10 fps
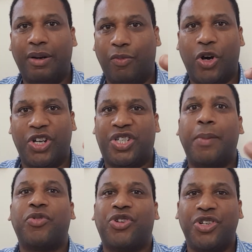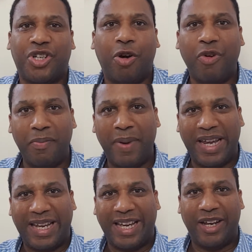What assumptions are we
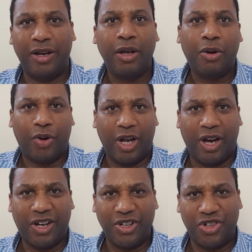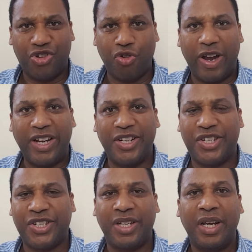making? What are our
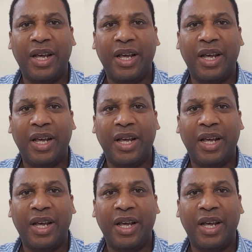constraints?